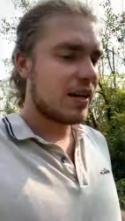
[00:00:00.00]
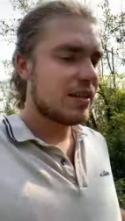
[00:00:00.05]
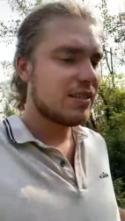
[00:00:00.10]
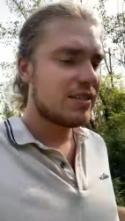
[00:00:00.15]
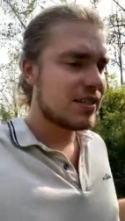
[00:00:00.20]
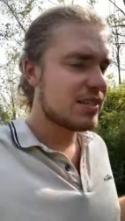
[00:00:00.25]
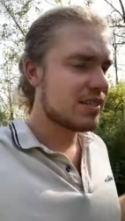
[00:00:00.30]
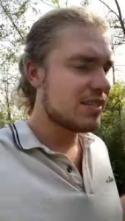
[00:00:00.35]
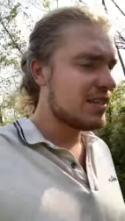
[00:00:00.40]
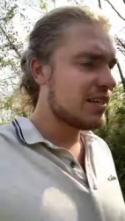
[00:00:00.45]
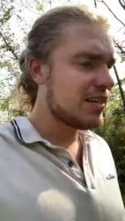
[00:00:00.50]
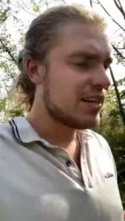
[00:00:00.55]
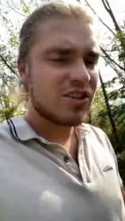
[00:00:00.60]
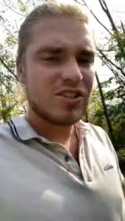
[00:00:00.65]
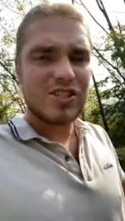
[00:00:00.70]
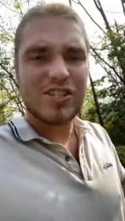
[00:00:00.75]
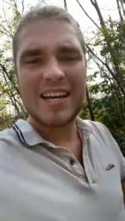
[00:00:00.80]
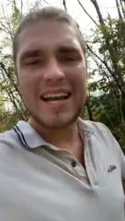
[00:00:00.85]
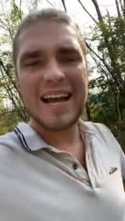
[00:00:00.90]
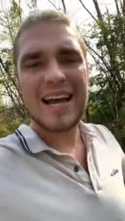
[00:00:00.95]
I did this year
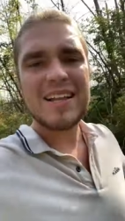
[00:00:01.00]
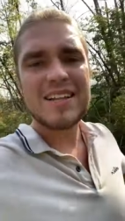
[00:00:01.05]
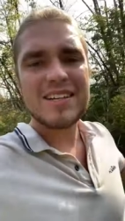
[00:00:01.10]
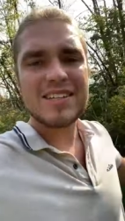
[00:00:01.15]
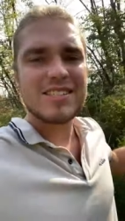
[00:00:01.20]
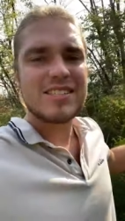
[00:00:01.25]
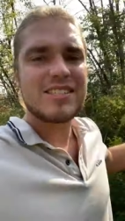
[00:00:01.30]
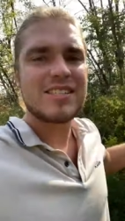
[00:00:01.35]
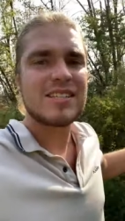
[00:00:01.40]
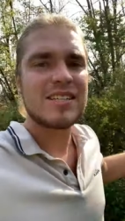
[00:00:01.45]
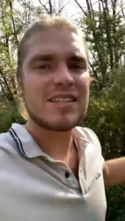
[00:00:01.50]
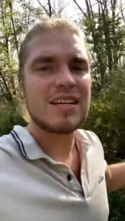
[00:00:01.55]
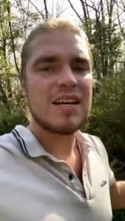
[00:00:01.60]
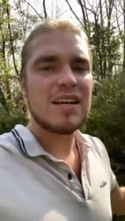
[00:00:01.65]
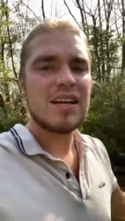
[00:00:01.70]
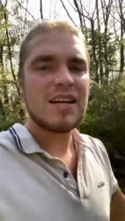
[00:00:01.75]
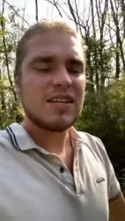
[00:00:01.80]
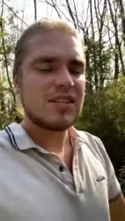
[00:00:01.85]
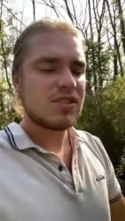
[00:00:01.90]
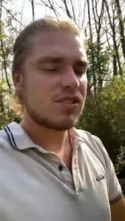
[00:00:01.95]
challenge
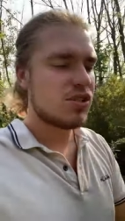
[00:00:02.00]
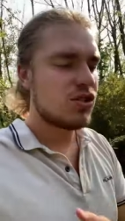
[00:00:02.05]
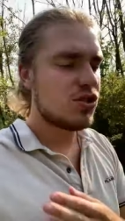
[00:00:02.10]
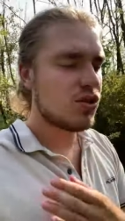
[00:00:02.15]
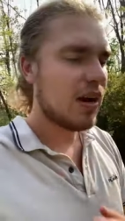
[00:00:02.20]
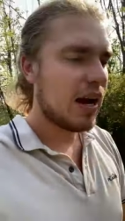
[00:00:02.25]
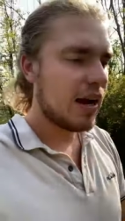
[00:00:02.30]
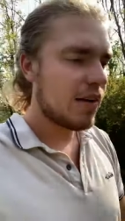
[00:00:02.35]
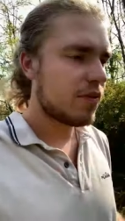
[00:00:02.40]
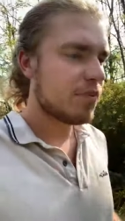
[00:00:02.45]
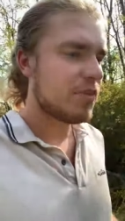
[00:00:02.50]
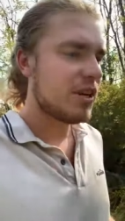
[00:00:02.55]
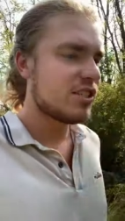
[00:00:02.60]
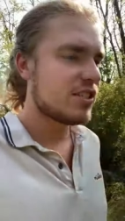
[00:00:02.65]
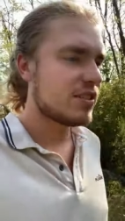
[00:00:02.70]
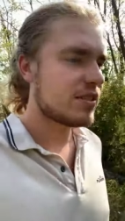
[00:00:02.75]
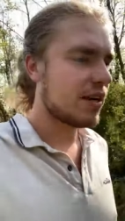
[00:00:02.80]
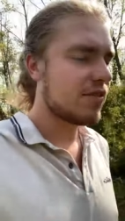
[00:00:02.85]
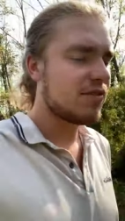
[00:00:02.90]
to do affirmations